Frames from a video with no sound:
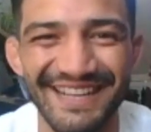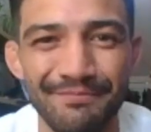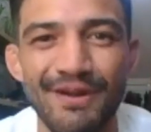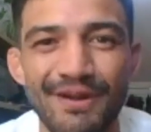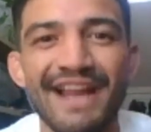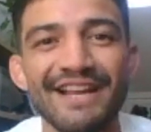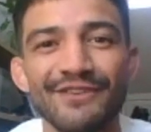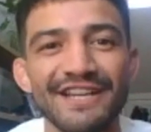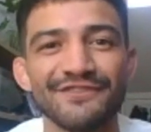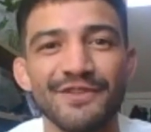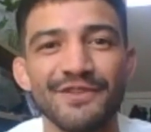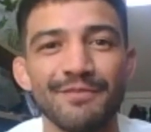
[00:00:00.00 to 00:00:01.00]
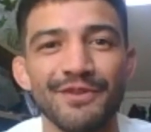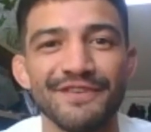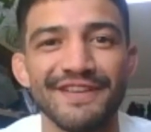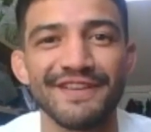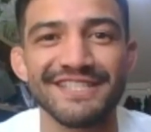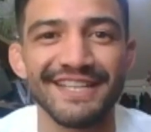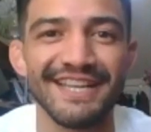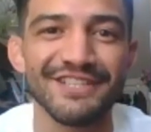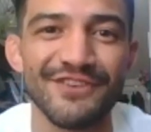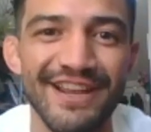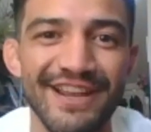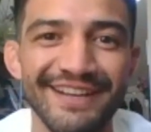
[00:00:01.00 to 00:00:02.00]
bragging rights for the both of us, I
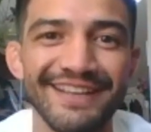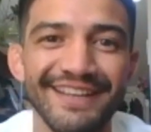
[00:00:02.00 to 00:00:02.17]
guess, right?